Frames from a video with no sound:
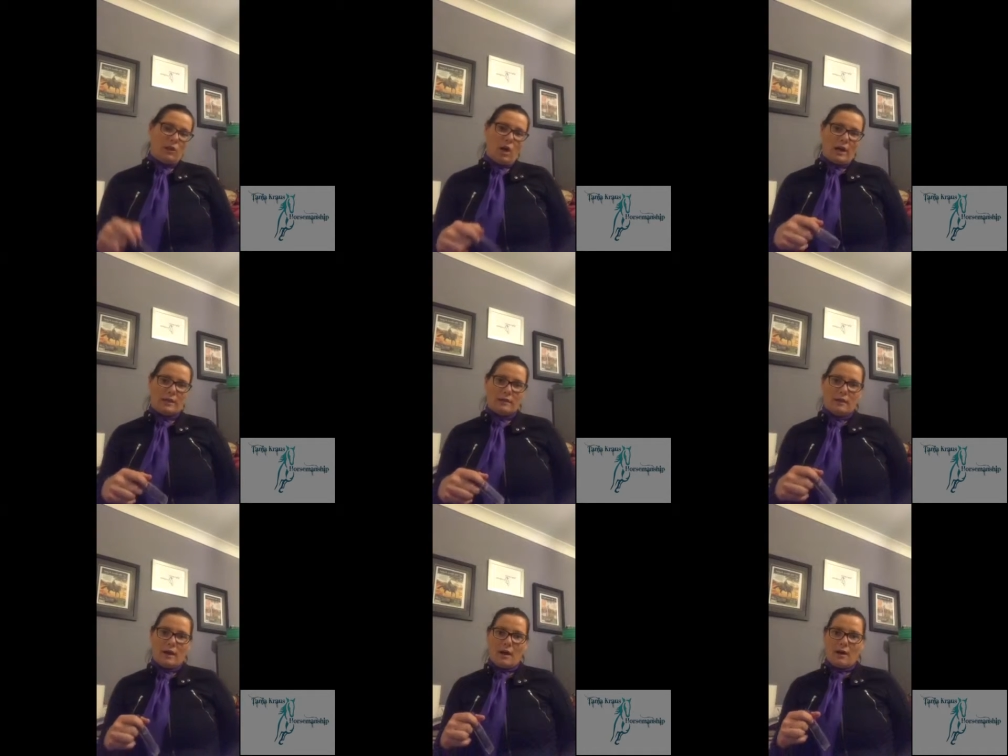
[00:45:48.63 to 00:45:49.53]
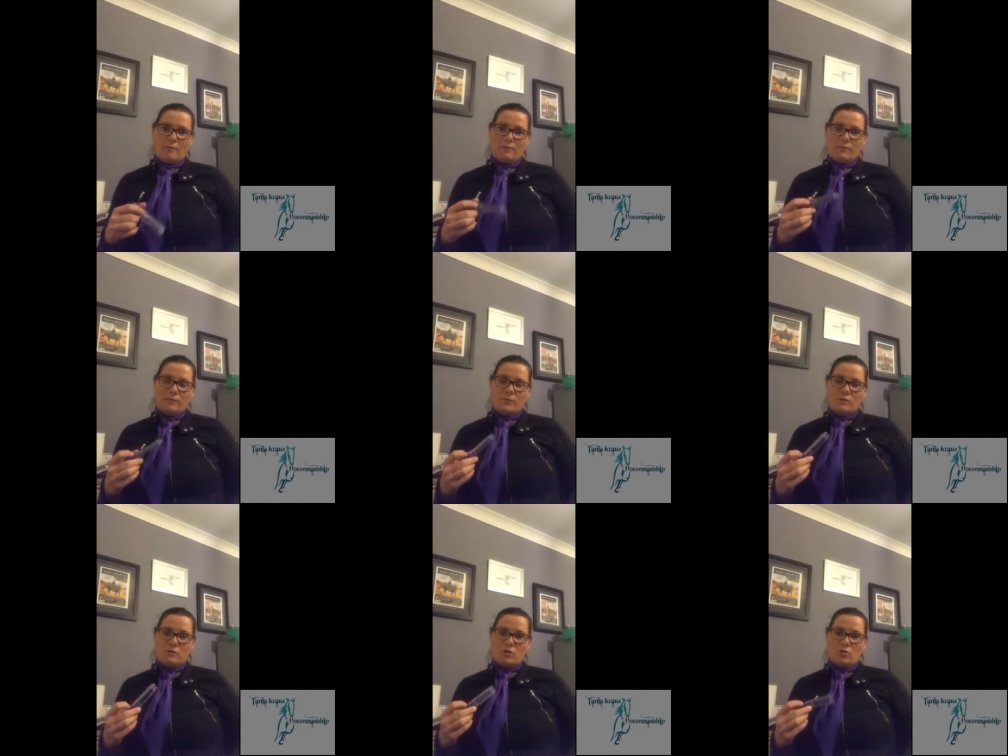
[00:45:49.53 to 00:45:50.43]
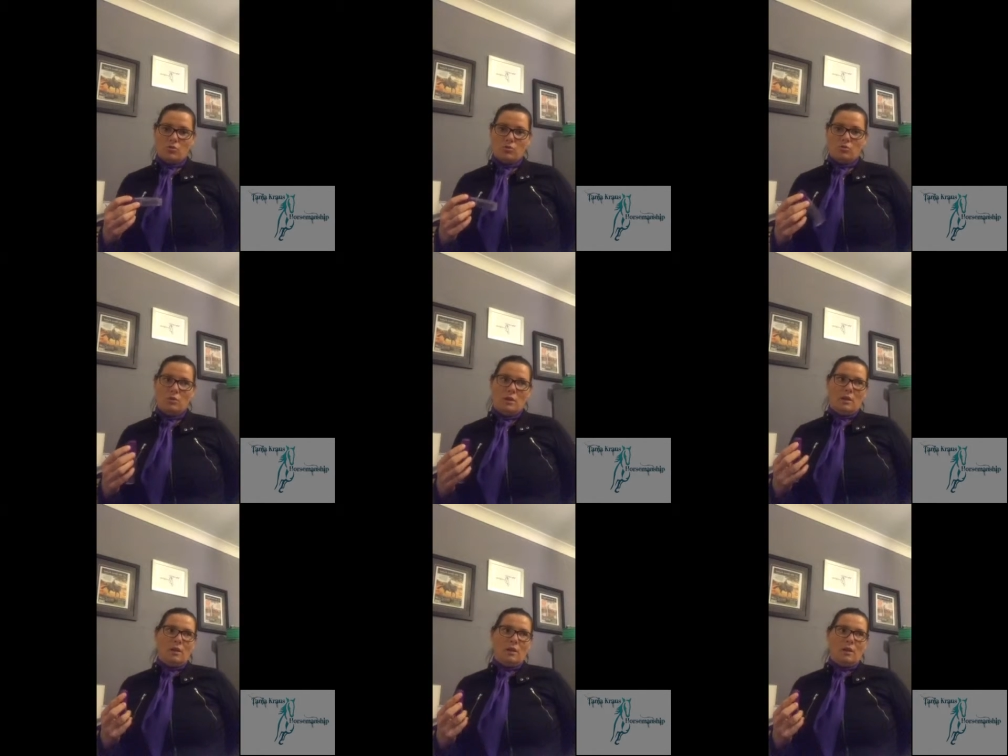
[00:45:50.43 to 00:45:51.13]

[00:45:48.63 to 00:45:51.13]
like. To